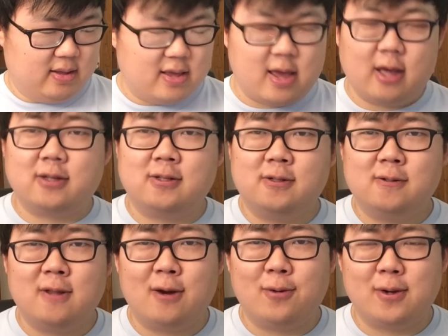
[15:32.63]
Yes,
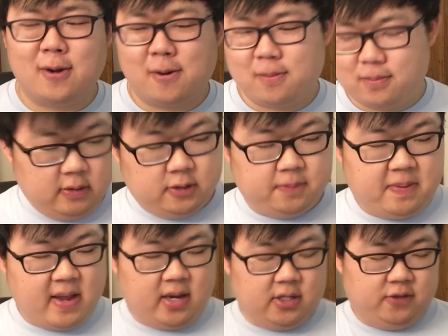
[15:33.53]
there we go. Here's a
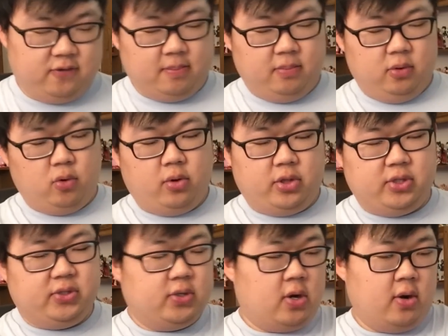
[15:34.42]
package from North
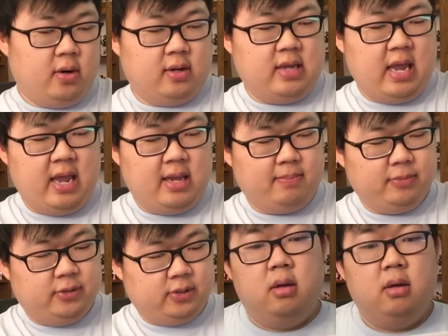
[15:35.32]
Star
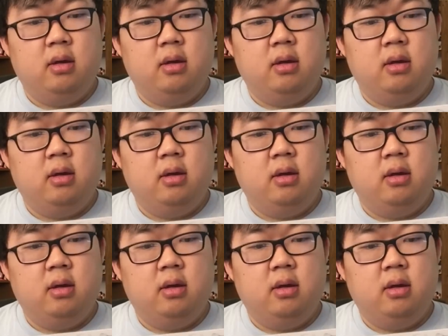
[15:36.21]
Games.